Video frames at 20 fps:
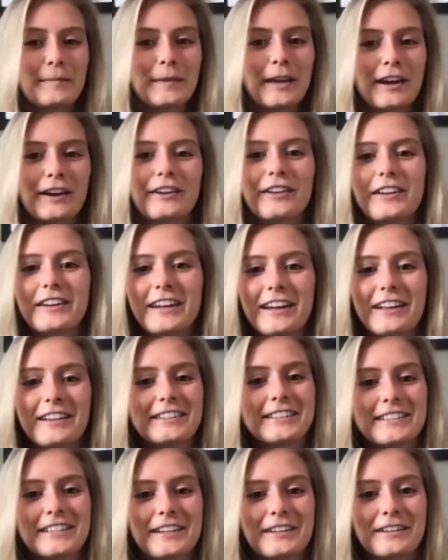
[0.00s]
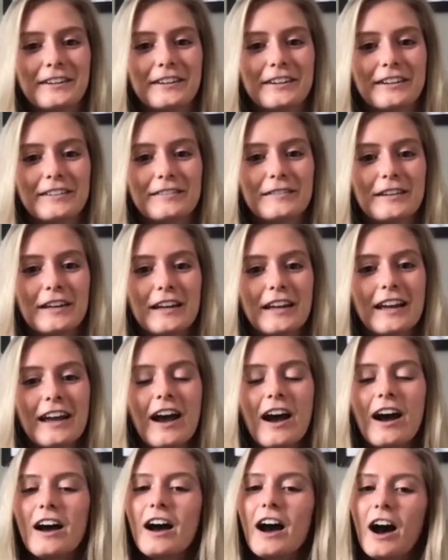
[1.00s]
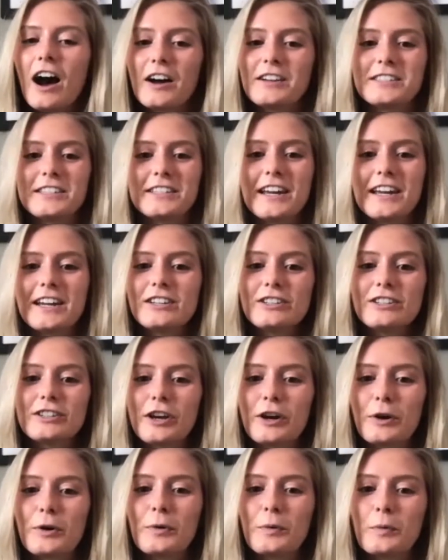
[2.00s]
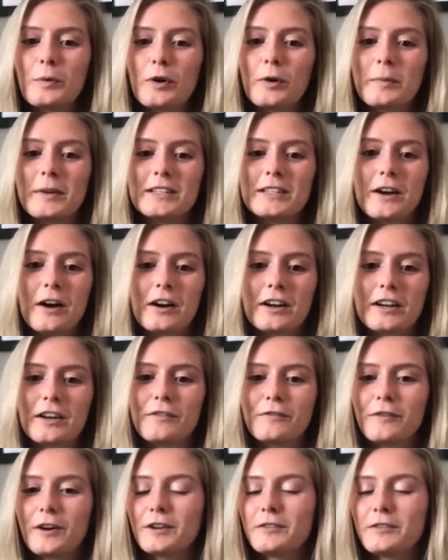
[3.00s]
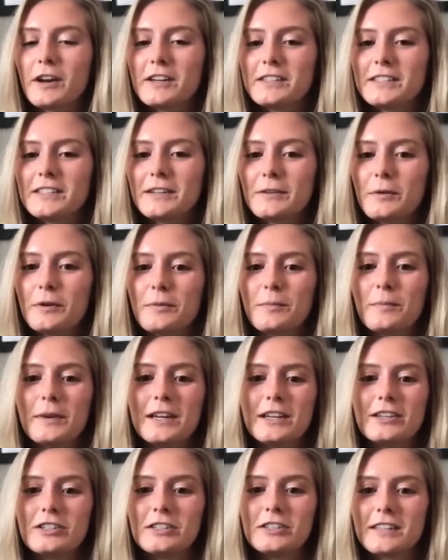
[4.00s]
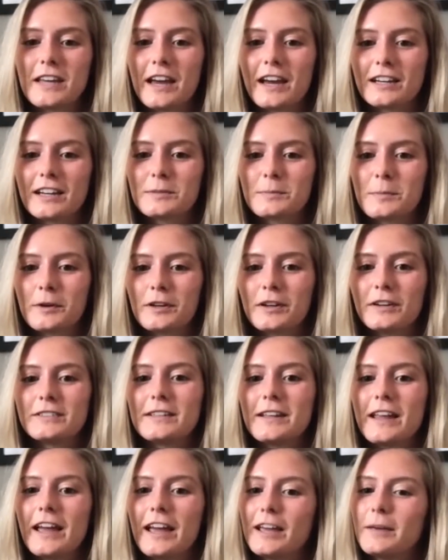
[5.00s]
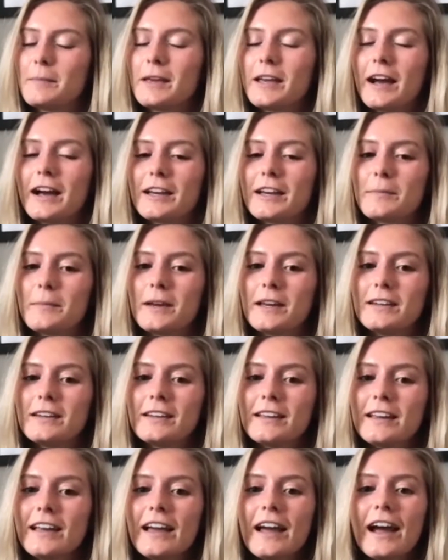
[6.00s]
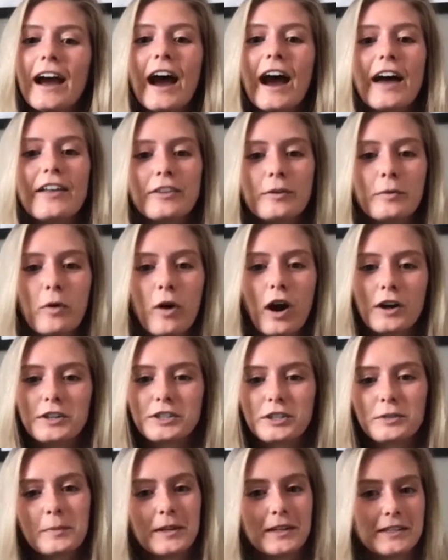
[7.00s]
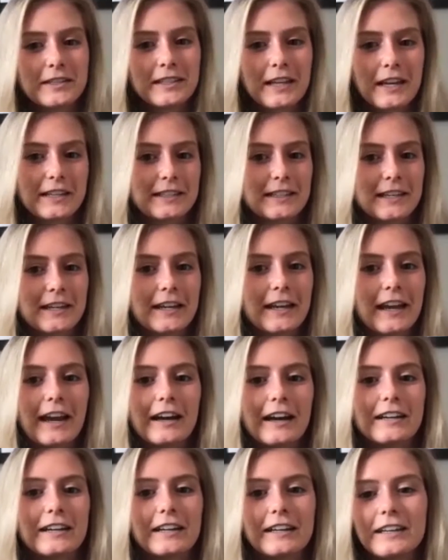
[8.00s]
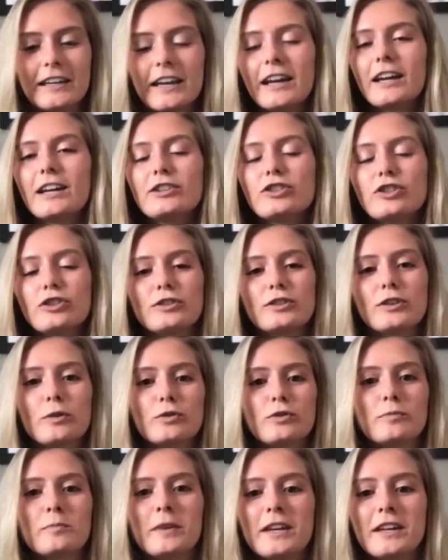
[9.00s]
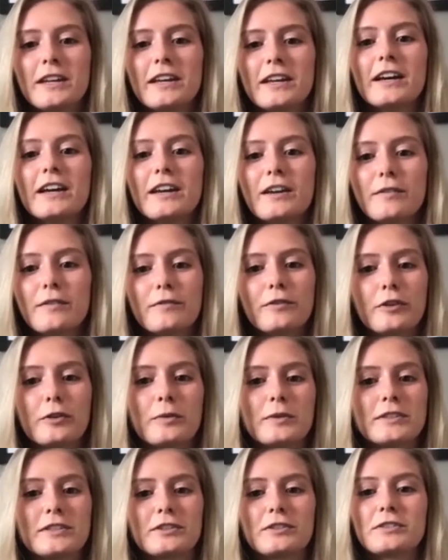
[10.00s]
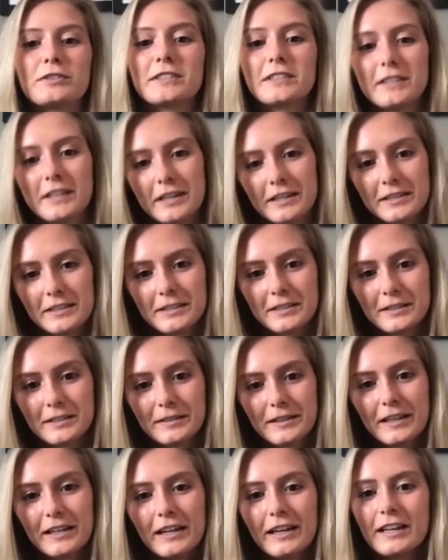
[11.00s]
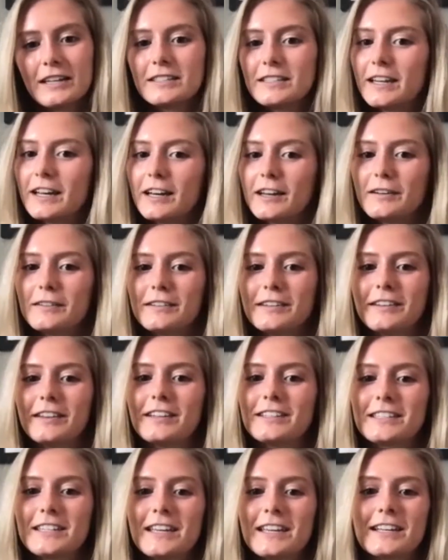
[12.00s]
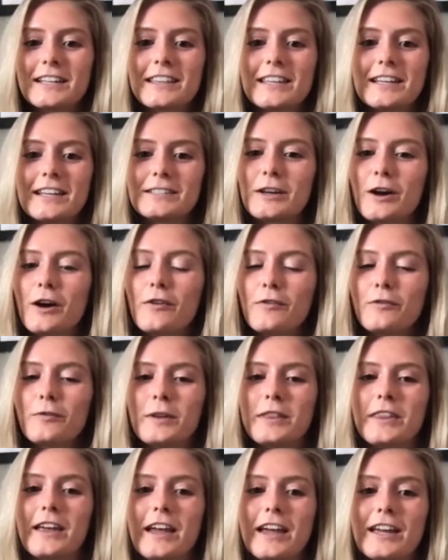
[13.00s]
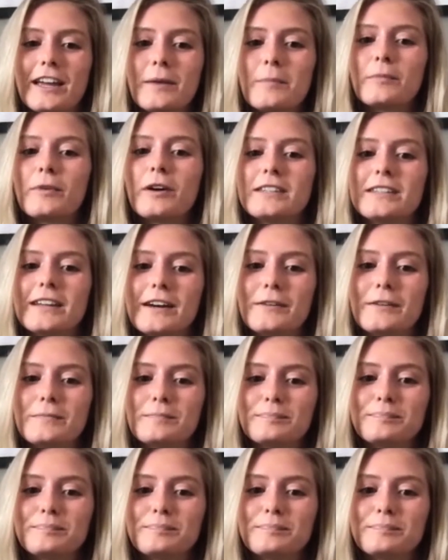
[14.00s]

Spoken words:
Caroline Alexander. On today's show, we'll be talking fundraising with PG's expert, Amie Eichman, and then we'll also be discussing how to engage your social media influencers list. Dan, let's kick things off with the AM rundown.